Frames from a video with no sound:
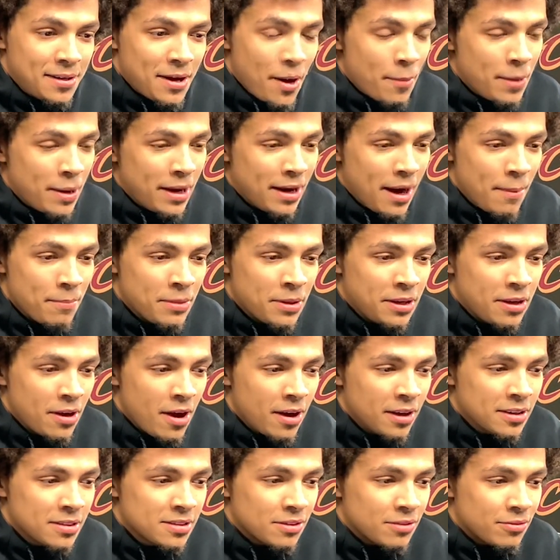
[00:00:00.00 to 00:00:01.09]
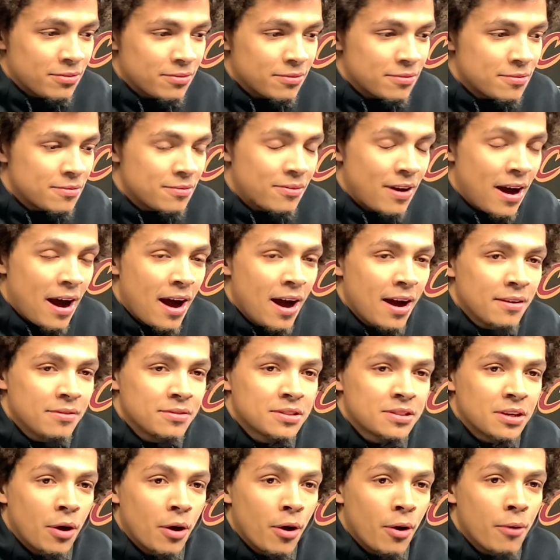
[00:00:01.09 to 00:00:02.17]
I mean, I'm the youngest of 5,
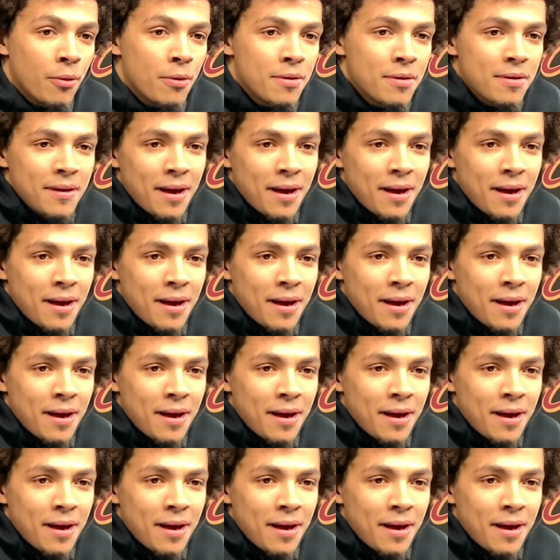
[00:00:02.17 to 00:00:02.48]
so